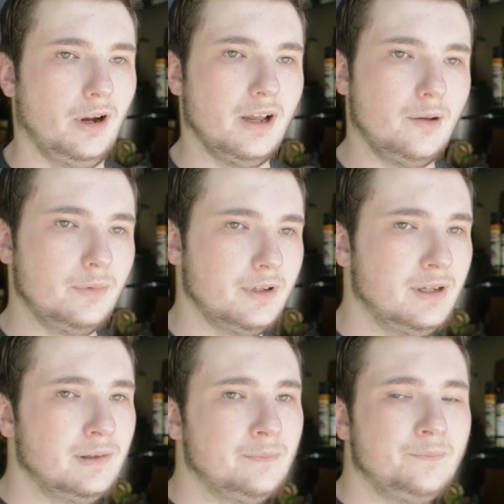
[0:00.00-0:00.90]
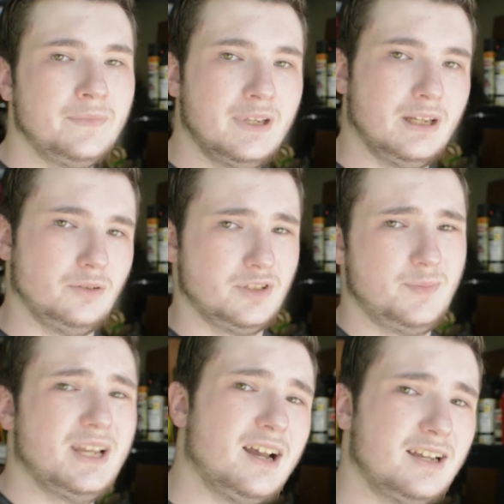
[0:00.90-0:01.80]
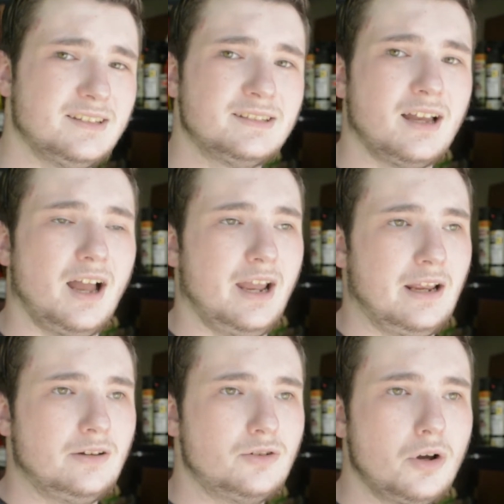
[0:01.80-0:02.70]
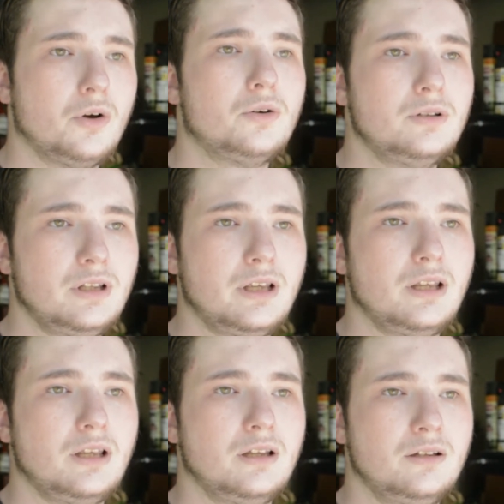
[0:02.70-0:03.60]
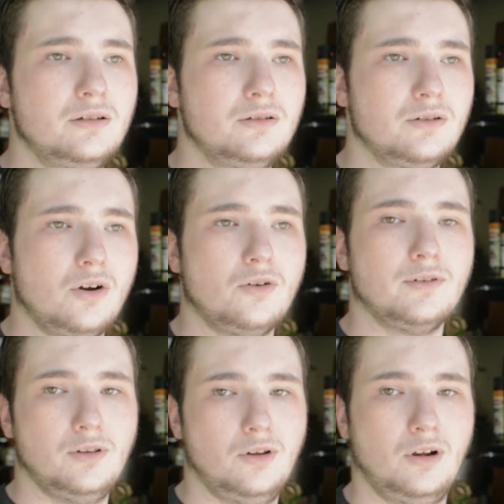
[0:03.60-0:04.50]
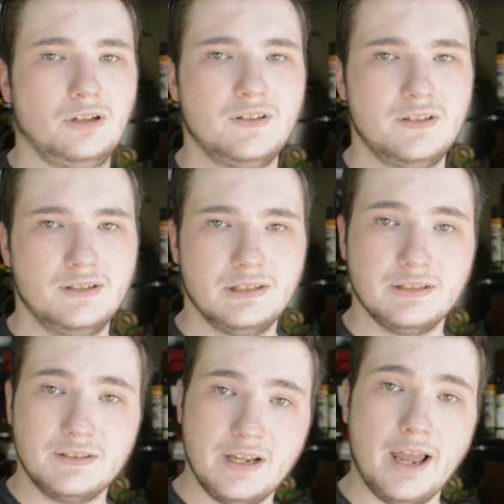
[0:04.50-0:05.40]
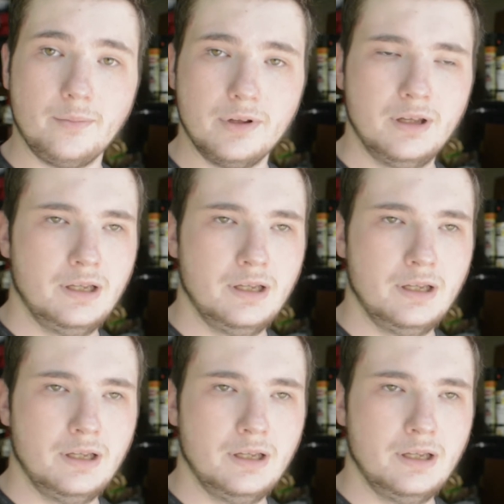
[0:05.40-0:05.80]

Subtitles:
up. And it was because I totally overlooked a step.